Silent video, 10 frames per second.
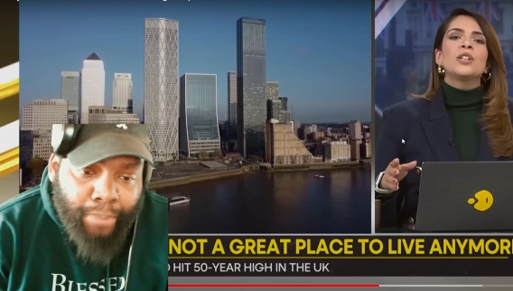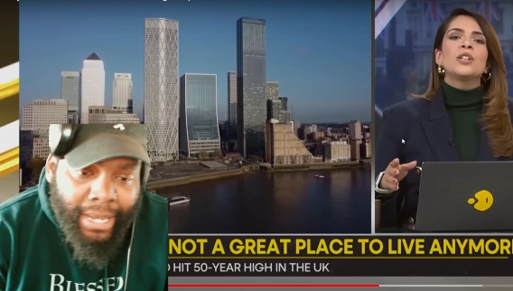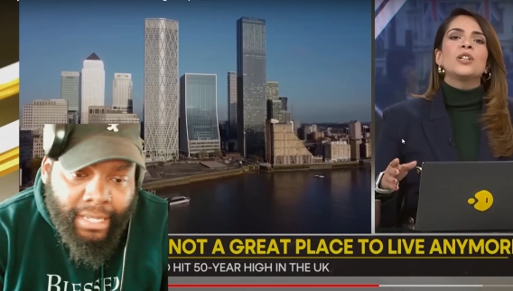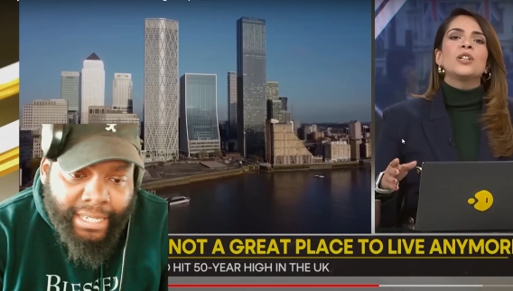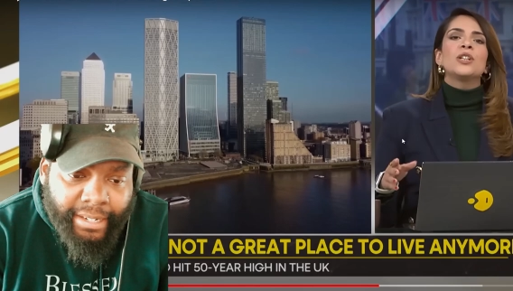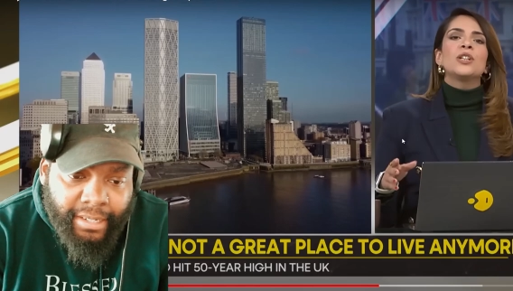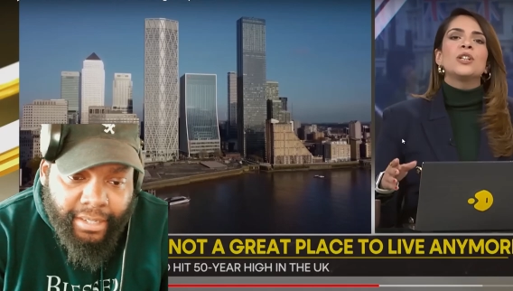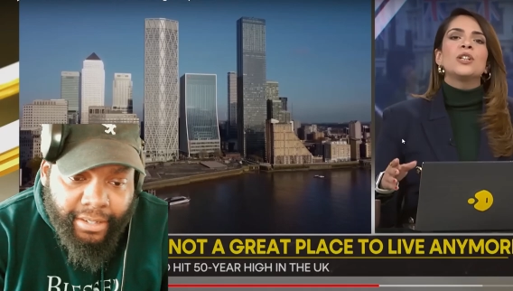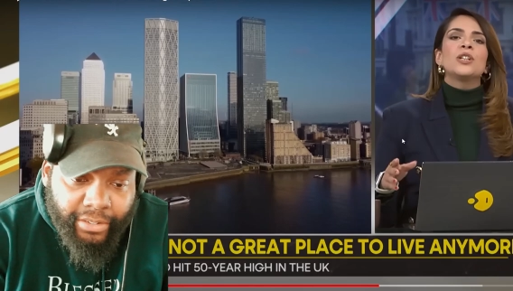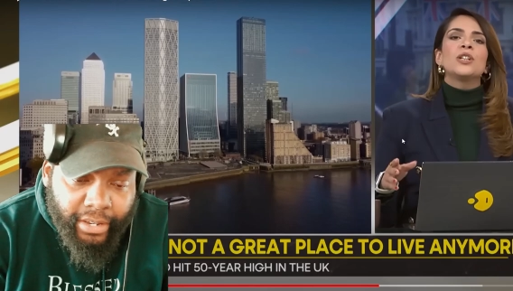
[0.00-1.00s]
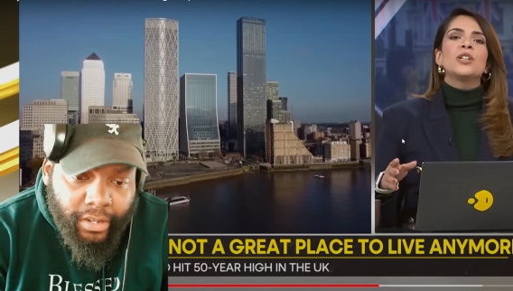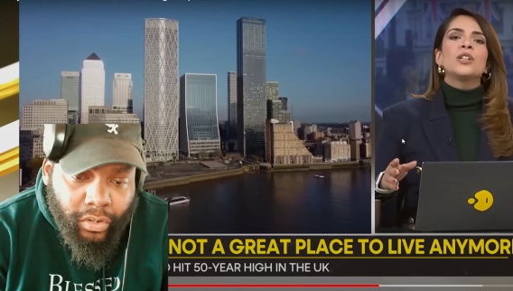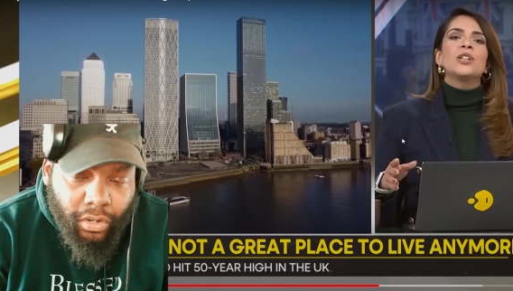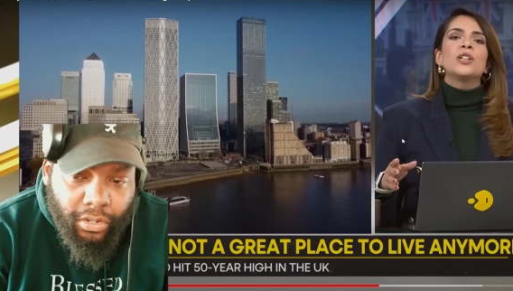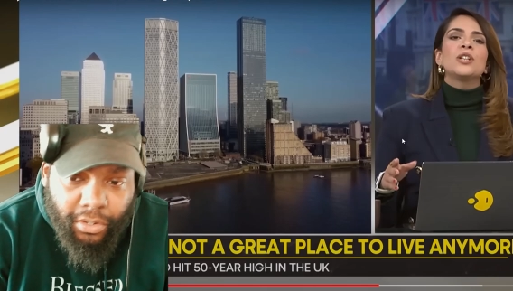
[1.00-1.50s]
Speaker 1: big cities in
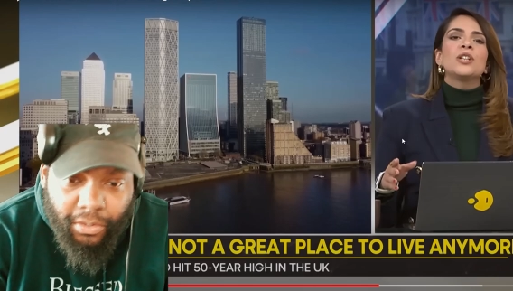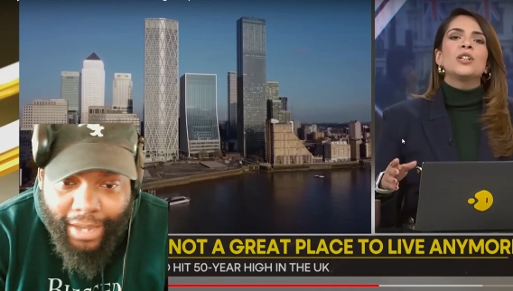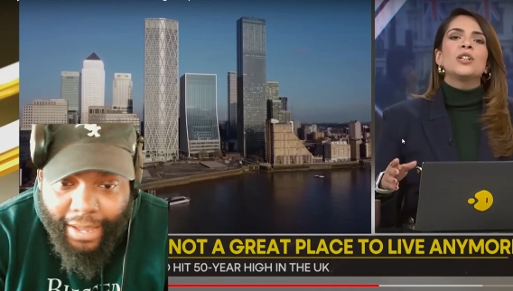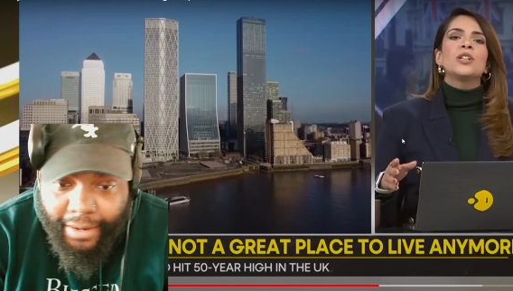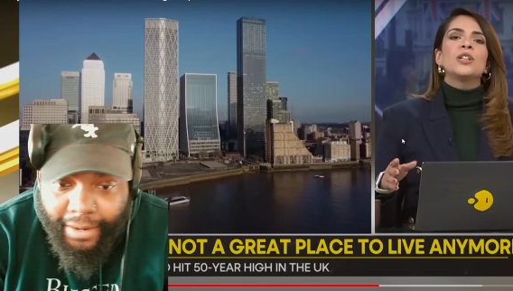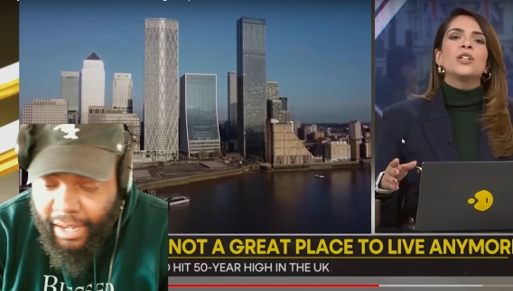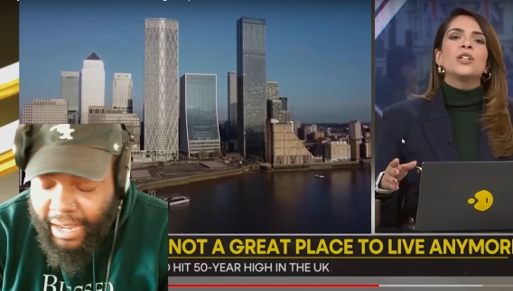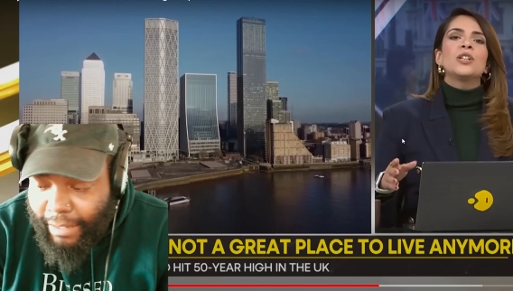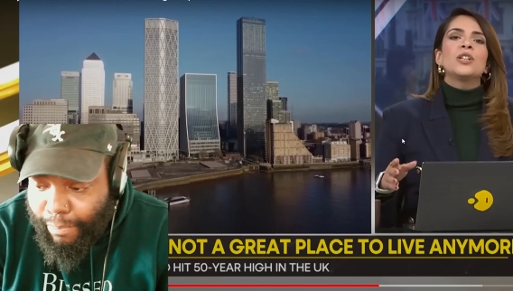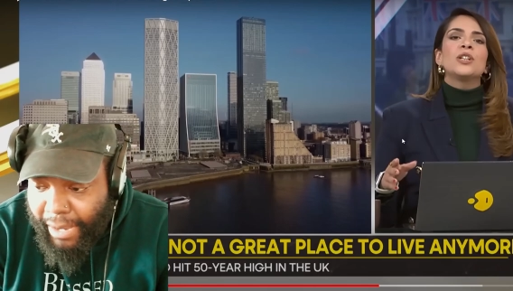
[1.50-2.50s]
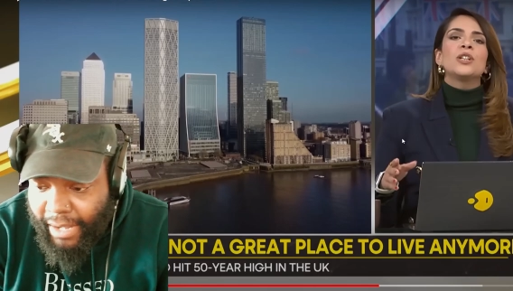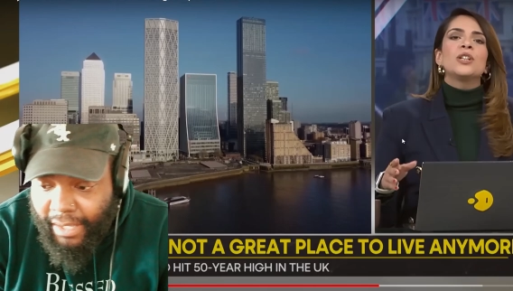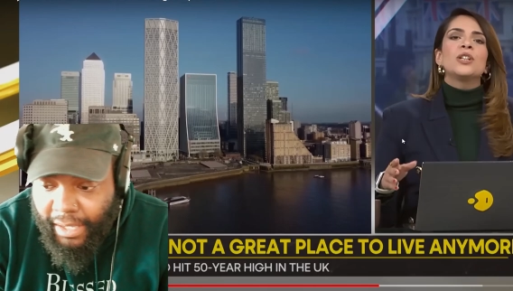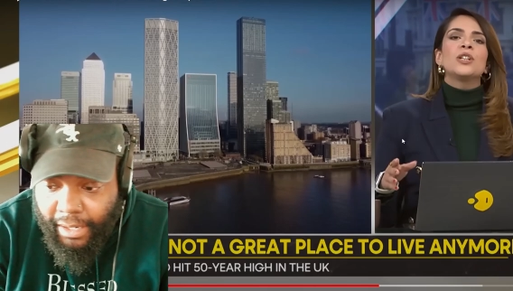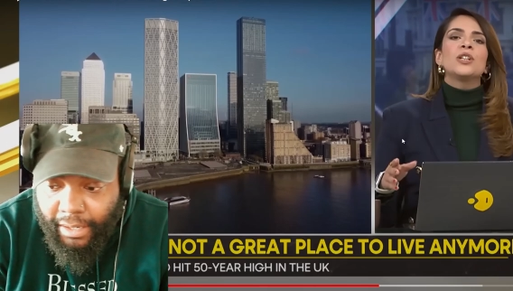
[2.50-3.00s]
the United States, big
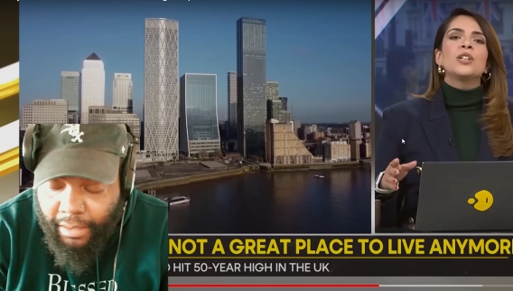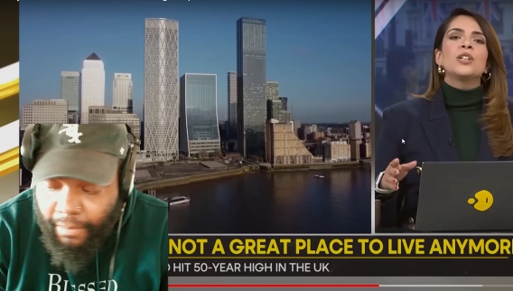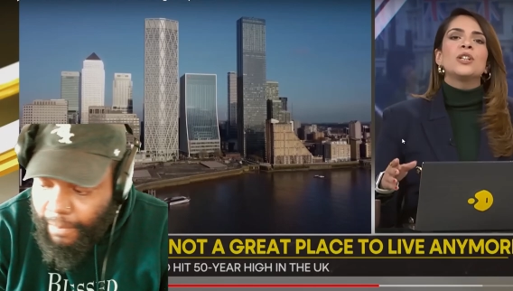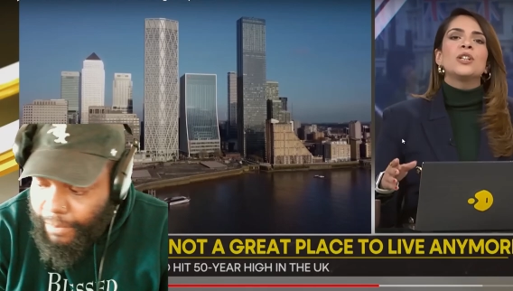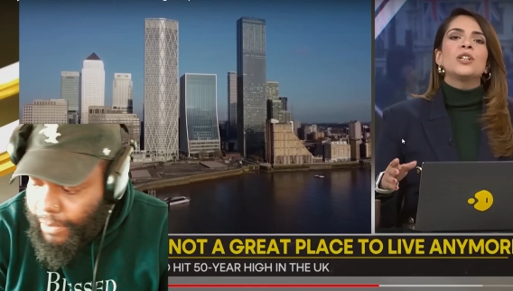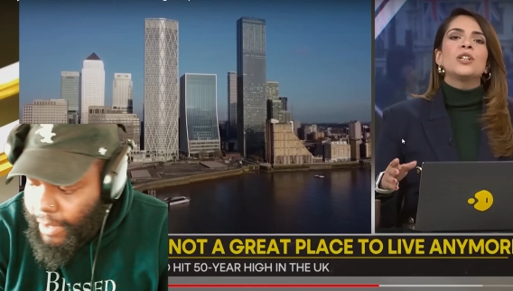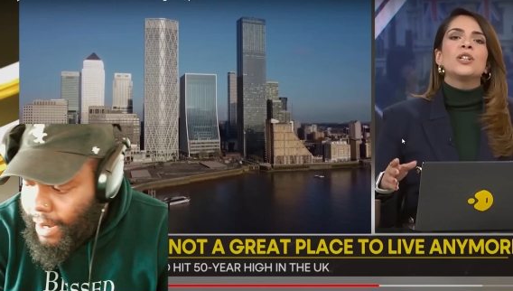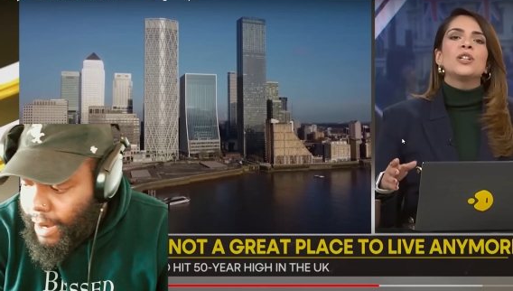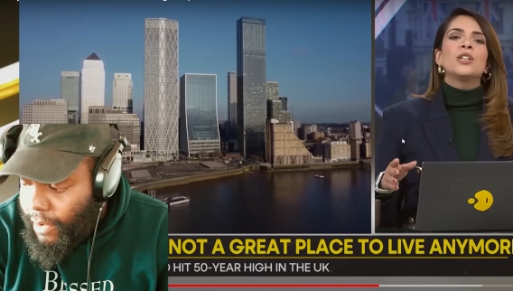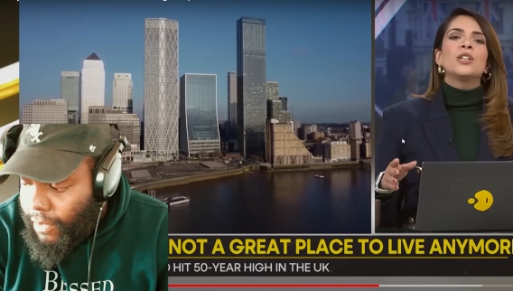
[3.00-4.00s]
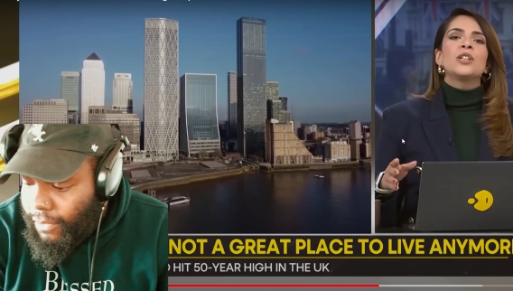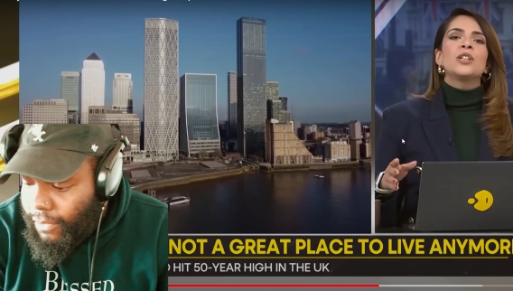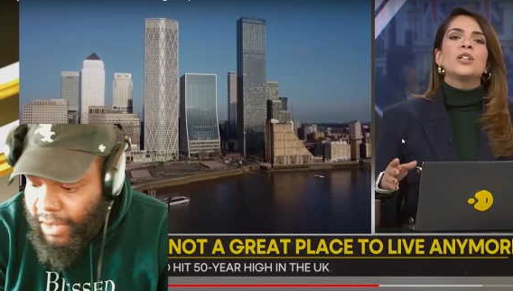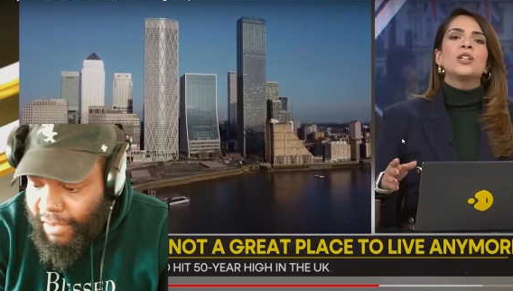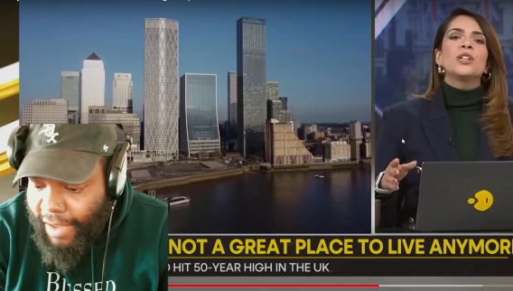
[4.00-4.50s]
cities,
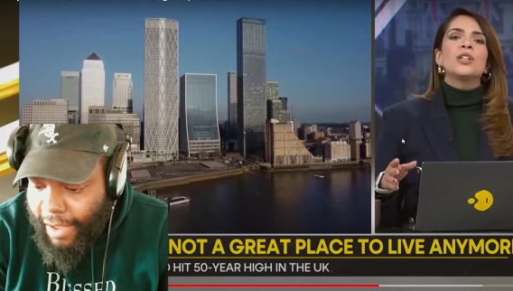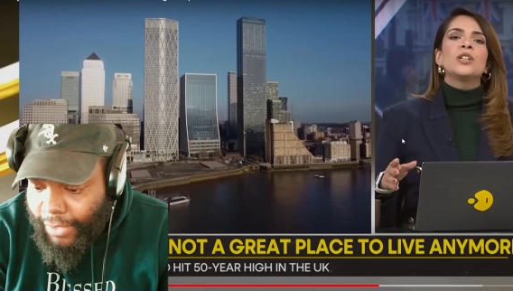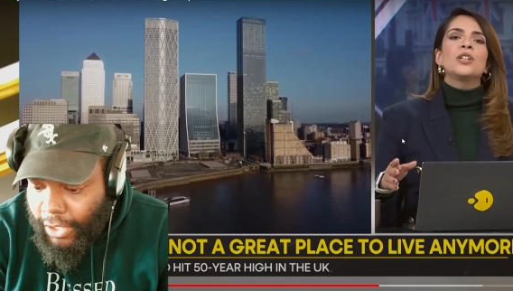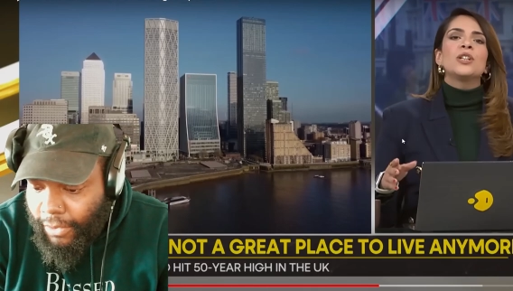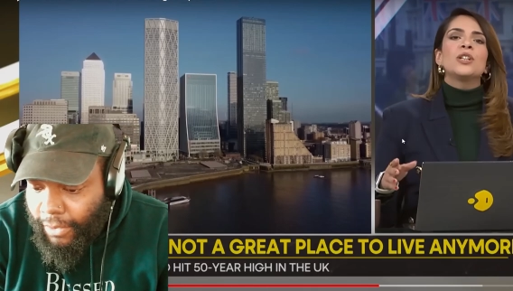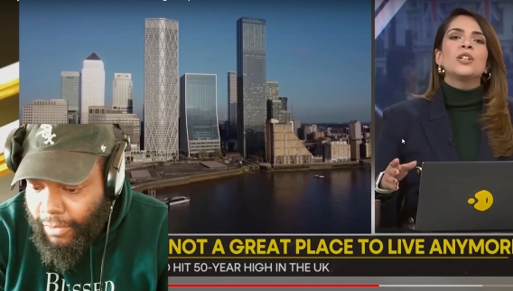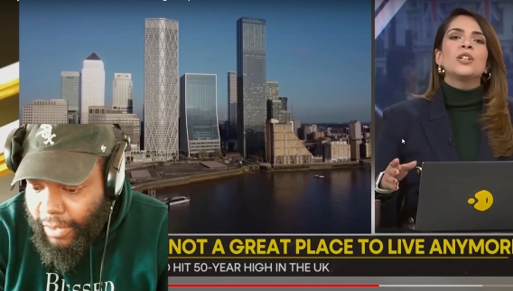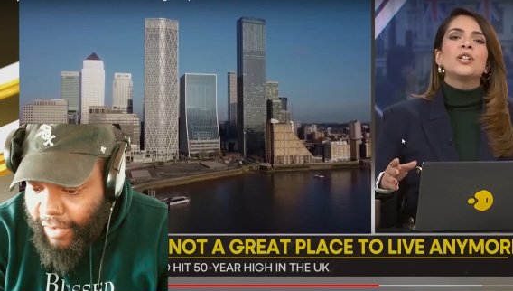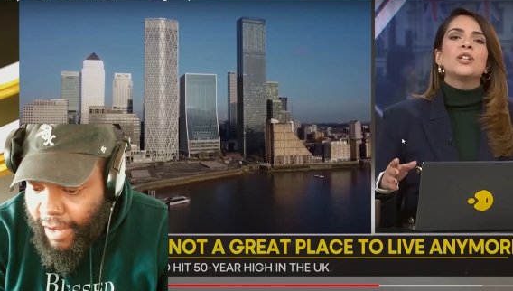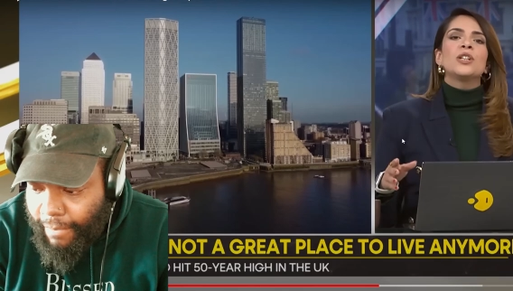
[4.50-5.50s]
we've come to